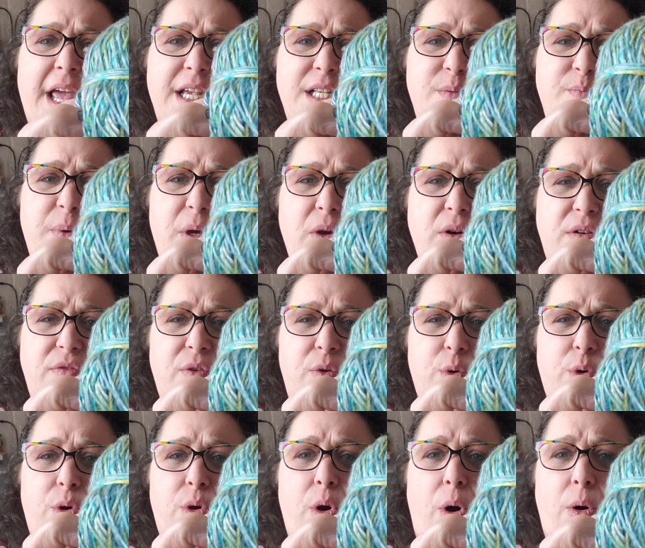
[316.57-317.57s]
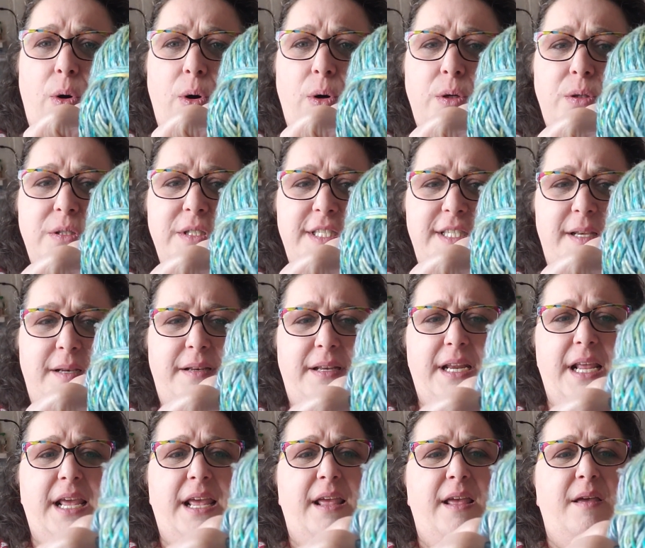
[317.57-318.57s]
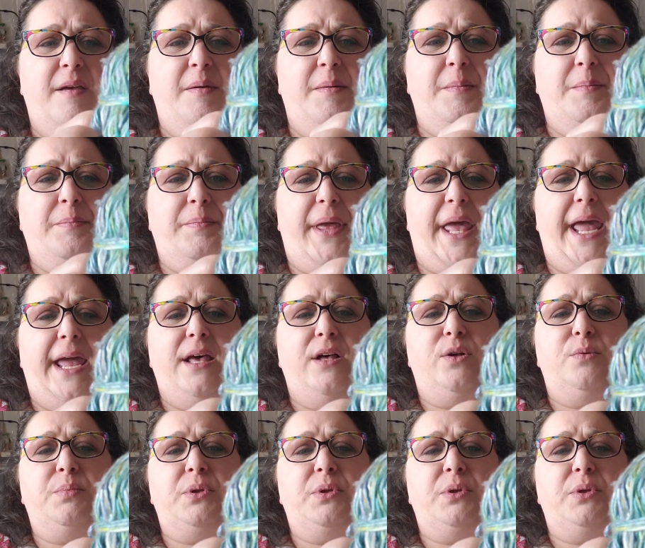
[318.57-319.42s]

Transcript: It's beautiful golds and pale